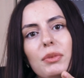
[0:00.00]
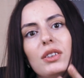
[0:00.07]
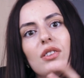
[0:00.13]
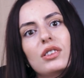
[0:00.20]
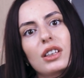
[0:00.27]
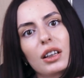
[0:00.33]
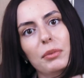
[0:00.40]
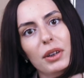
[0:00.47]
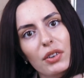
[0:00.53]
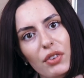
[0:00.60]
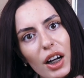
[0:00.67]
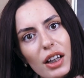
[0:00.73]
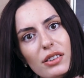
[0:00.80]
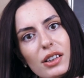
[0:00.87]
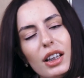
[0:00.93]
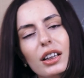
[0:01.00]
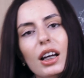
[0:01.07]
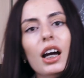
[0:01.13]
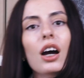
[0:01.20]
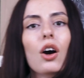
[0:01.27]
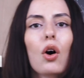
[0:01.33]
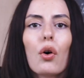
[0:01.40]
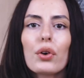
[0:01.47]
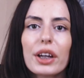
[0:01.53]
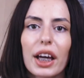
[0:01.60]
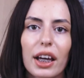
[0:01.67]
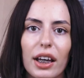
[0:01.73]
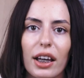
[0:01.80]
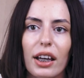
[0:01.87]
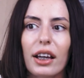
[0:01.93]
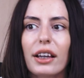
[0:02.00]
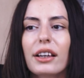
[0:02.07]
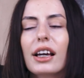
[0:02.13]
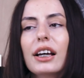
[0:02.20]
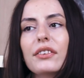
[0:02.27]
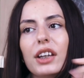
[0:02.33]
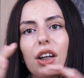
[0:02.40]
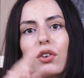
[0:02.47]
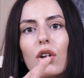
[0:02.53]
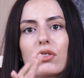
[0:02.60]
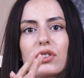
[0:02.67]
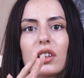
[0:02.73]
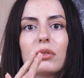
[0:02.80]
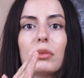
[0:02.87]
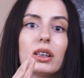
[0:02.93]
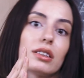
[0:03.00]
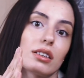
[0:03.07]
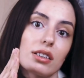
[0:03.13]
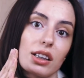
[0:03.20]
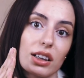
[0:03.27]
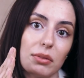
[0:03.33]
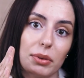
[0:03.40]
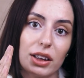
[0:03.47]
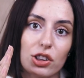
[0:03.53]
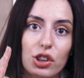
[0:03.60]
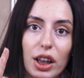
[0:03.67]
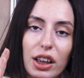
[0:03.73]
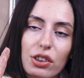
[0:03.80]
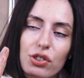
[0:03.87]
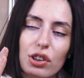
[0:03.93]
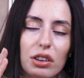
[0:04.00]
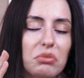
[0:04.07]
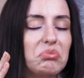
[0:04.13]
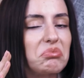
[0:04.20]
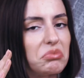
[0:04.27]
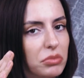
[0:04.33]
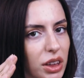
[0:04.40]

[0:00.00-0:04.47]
means it's going to be the rising, okay, the crossing means it's going to be the changing,